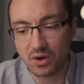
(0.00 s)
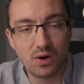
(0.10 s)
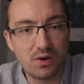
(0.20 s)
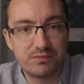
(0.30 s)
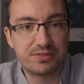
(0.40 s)

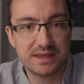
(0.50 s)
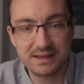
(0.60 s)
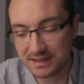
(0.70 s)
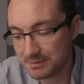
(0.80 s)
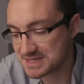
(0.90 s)
of the
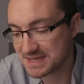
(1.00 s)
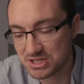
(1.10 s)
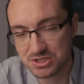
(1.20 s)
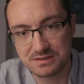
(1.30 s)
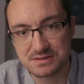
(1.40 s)

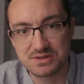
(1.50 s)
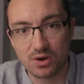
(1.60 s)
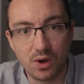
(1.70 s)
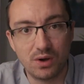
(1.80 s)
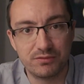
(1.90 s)
limitations
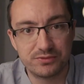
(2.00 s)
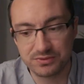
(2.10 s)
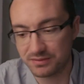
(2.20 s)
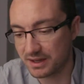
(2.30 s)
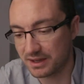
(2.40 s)
of
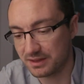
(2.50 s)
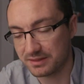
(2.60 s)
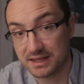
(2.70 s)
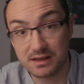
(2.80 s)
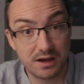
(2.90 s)

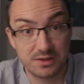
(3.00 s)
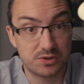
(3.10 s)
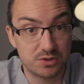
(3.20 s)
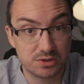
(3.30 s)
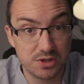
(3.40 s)
the card
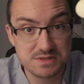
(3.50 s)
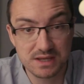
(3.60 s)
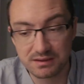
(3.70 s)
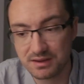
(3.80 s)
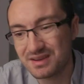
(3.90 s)
that you're
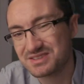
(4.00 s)
using.